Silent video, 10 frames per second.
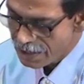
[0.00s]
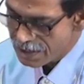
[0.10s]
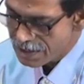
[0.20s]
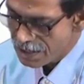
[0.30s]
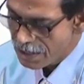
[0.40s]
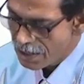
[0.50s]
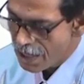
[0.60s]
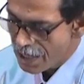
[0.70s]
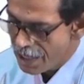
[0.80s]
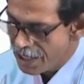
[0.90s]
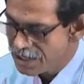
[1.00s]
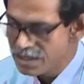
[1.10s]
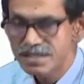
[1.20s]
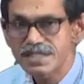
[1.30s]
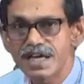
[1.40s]
is 8
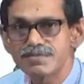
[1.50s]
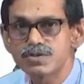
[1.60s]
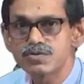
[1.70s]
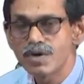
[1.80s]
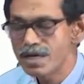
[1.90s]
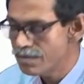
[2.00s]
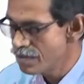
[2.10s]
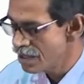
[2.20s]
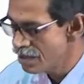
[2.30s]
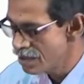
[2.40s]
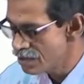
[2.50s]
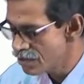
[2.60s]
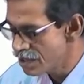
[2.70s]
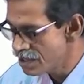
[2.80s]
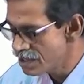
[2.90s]
times 12.
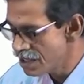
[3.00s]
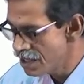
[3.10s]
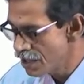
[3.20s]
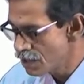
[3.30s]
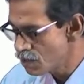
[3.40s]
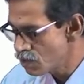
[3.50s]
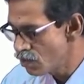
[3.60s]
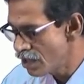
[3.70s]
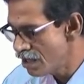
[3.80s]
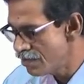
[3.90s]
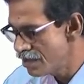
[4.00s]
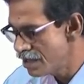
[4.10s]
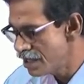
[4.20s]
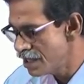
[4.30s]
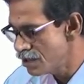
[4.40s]
So, it is a 12
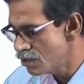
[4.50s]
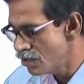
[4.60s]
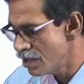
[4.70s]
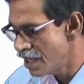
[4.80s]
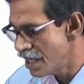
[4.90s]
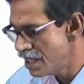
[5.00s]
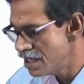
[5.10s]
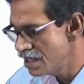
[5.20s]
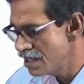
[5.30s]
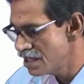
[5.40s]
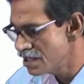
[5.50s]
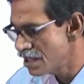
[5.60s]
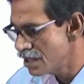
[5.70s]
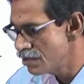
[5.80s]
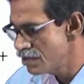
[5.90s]
into 8 is
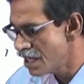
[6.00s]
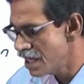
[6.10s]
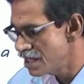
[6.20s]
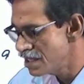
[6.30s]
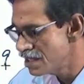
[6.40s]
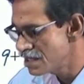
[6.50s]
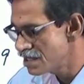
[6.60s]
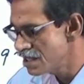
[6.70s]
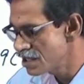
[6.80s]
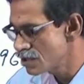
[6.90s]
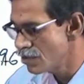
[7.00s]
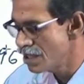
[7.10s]
equal to 96